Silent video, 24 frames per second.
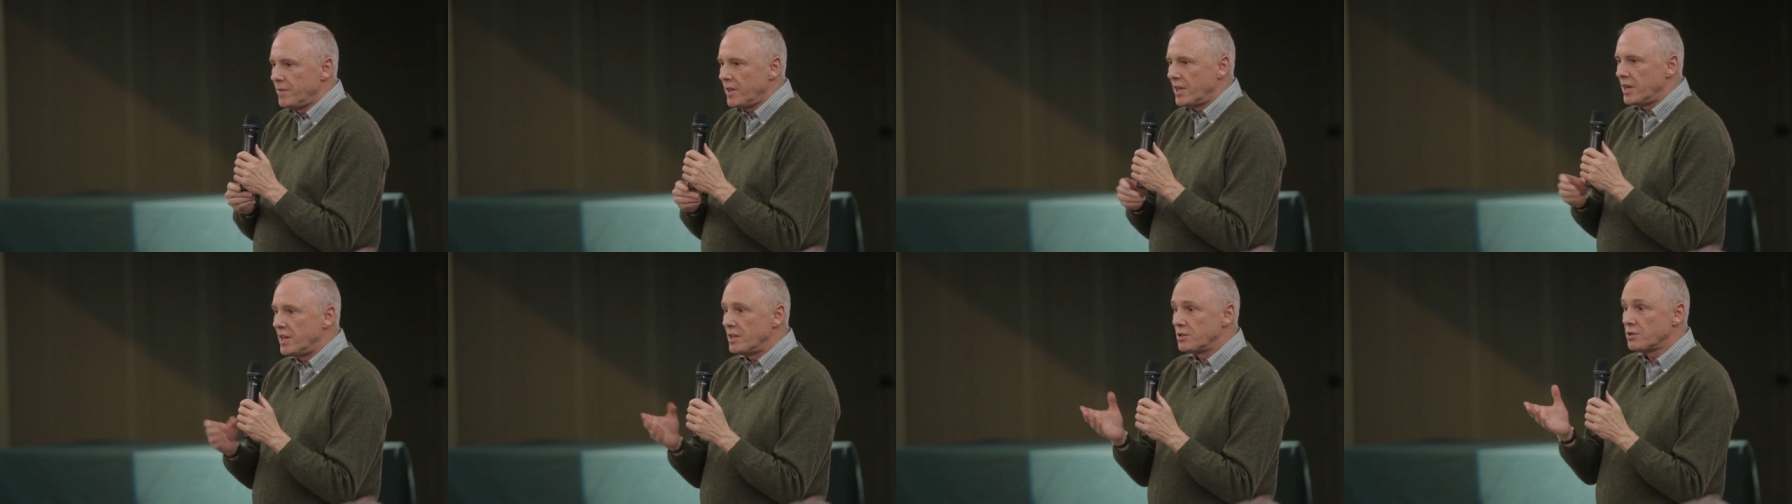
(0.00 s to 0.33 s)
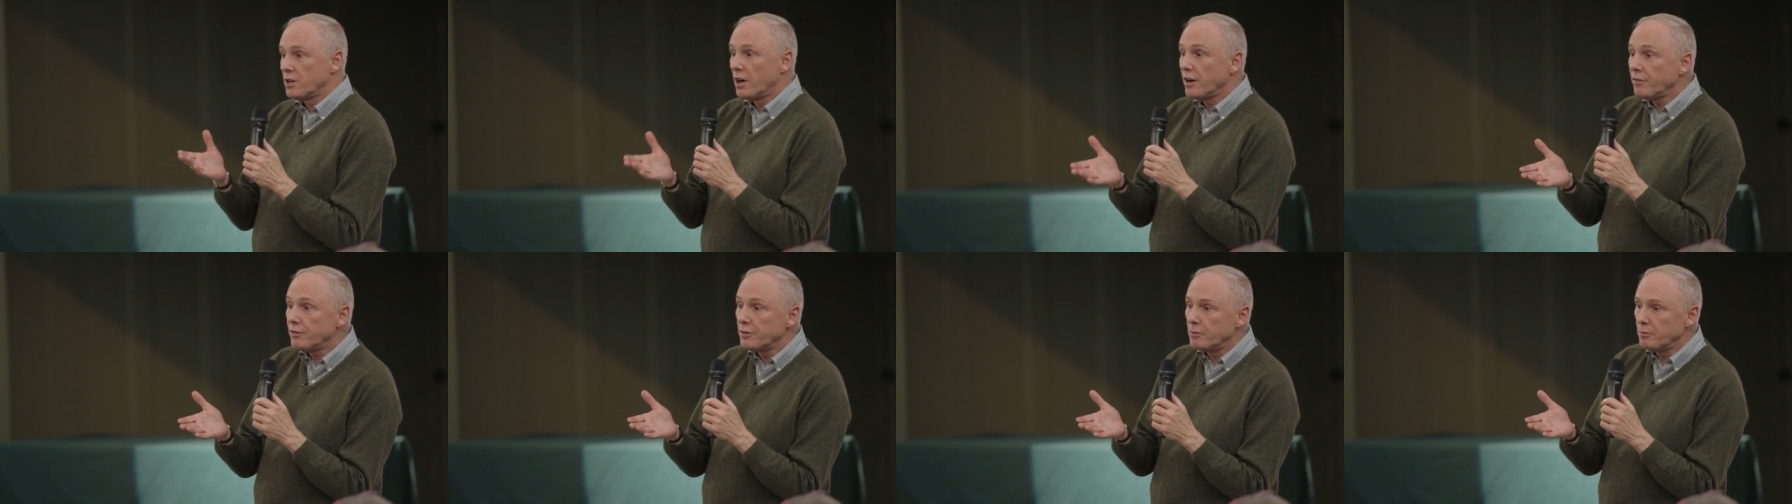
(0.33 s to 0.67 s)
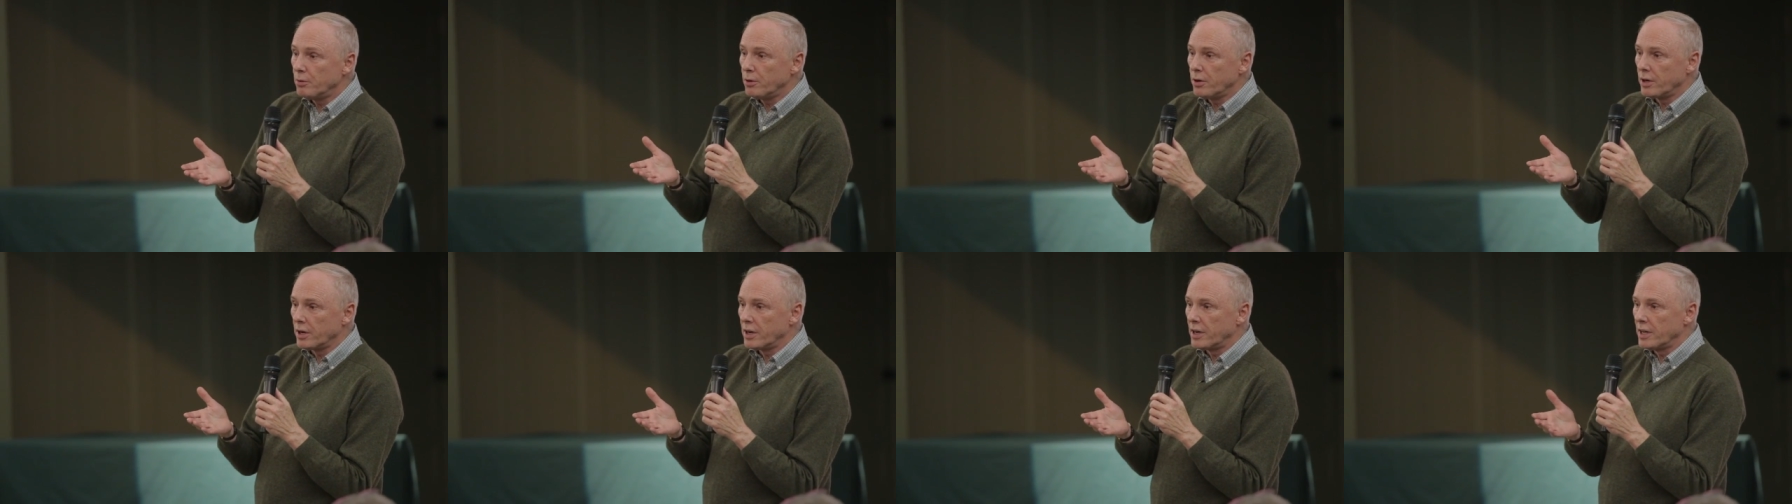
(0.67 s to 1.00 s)
And he's
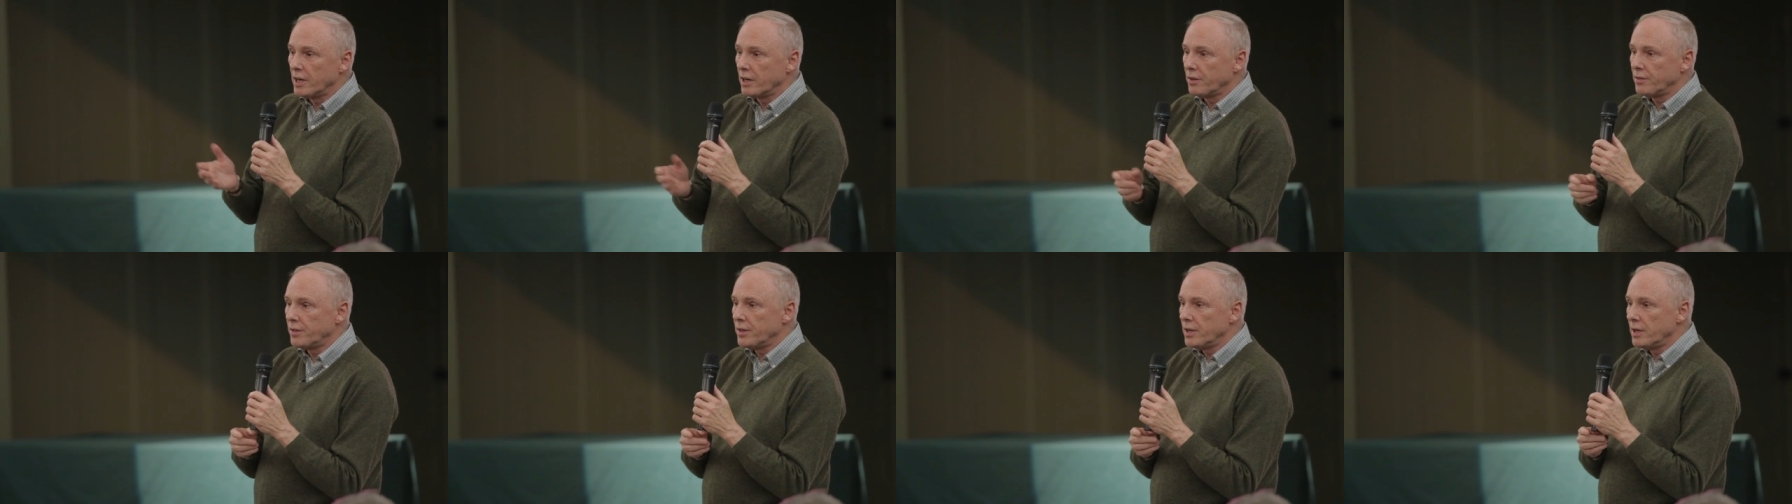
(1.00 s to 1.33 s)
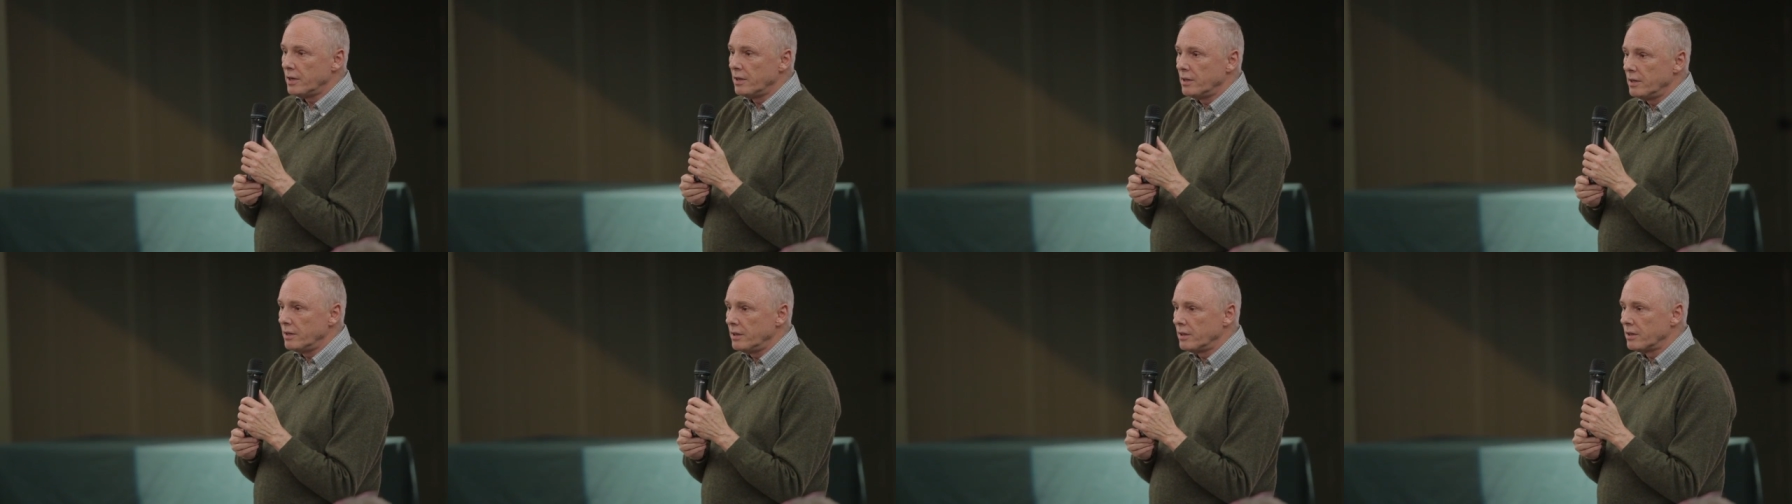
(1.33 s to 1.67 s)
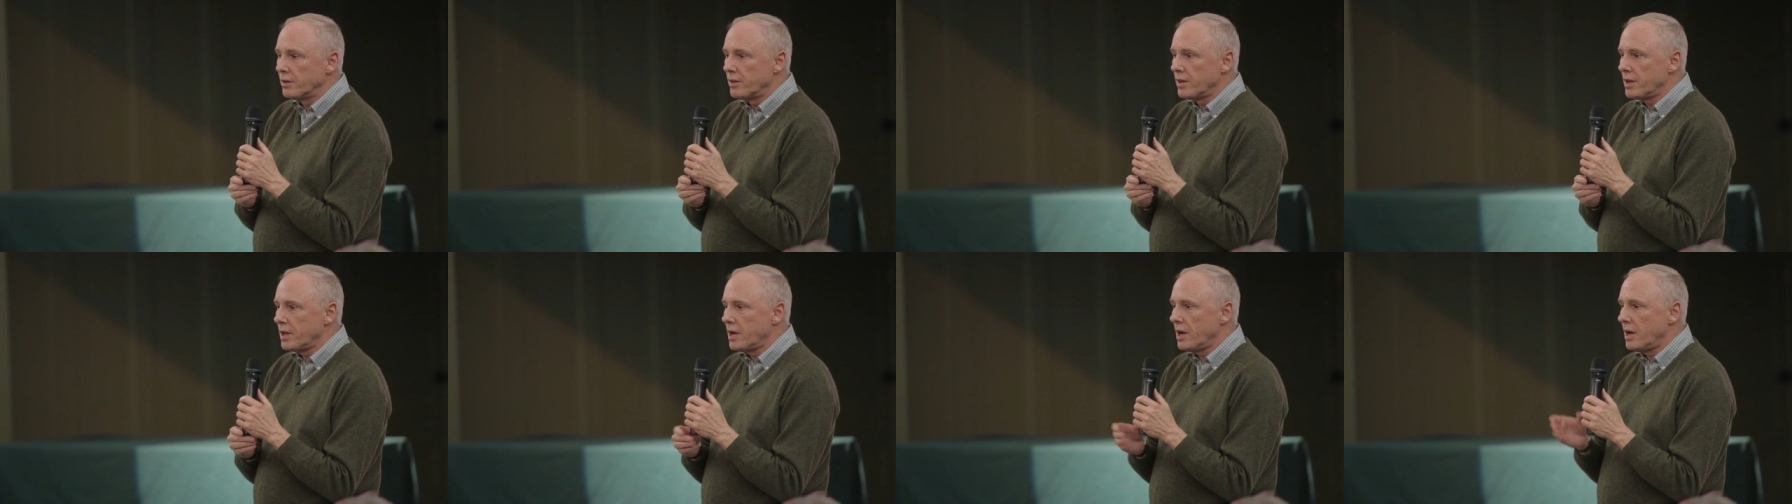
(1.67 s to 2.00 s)
often pointed out that you
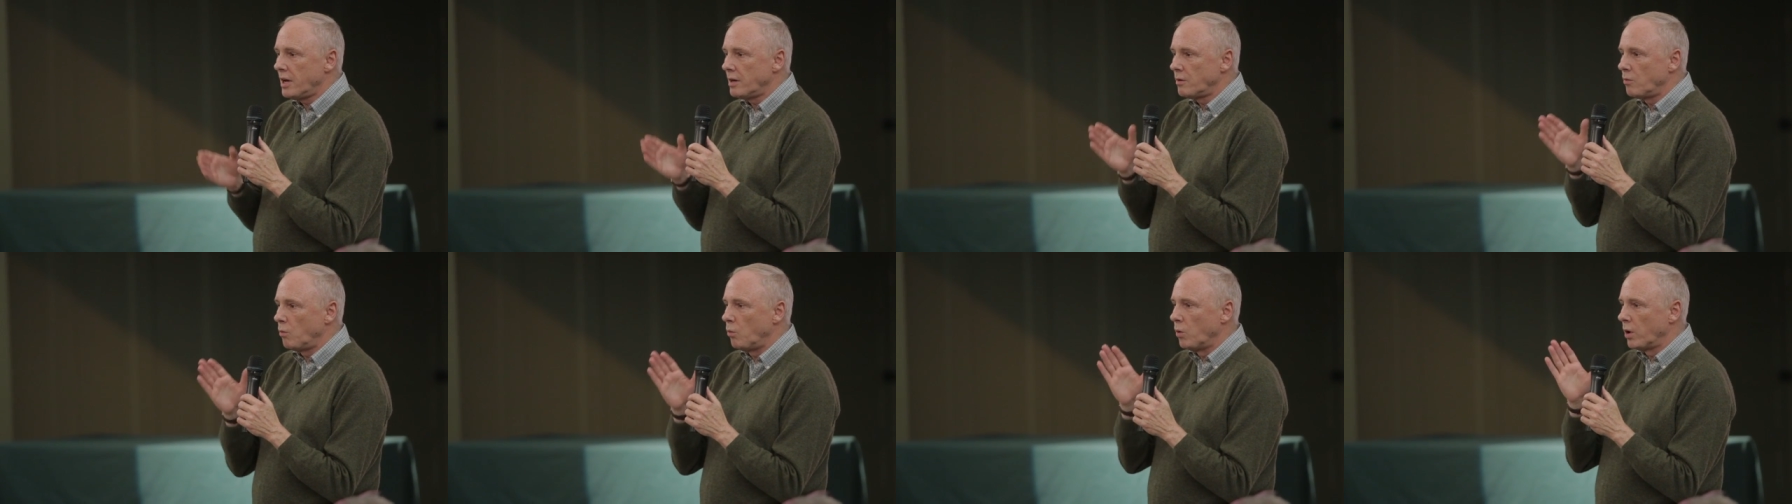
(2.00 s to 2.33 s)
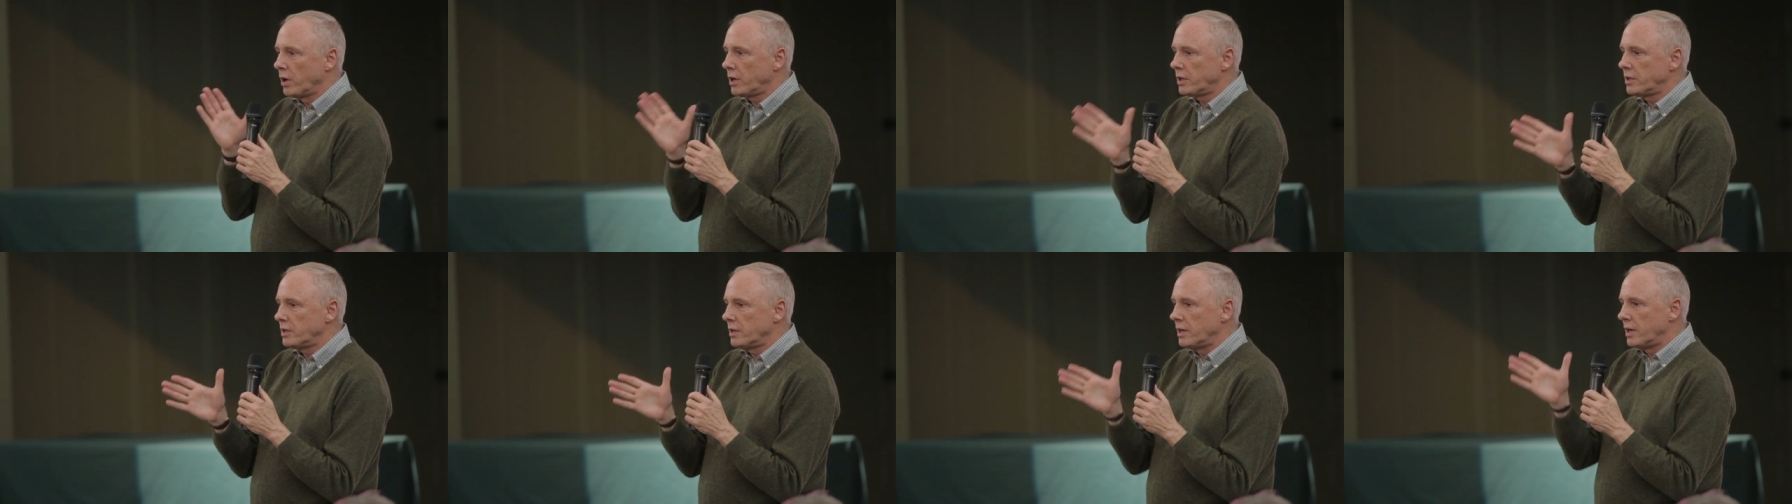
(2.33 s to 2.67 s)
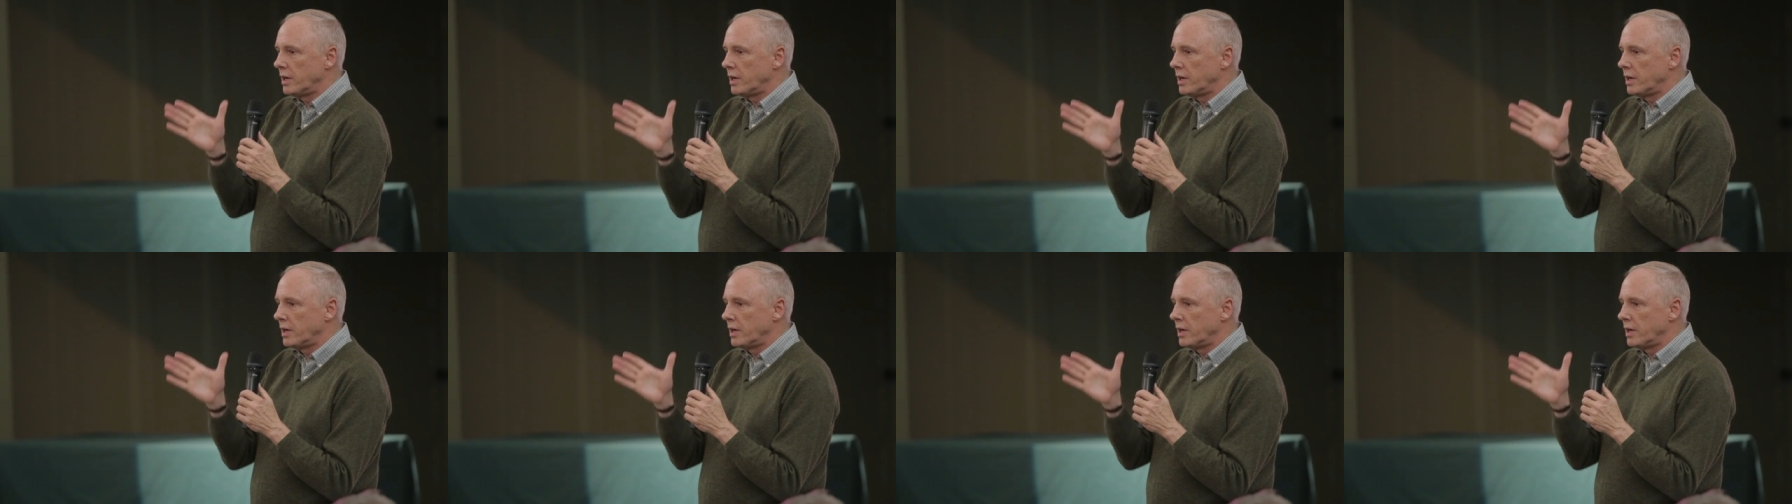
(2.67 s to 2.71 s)
know that Hahn worked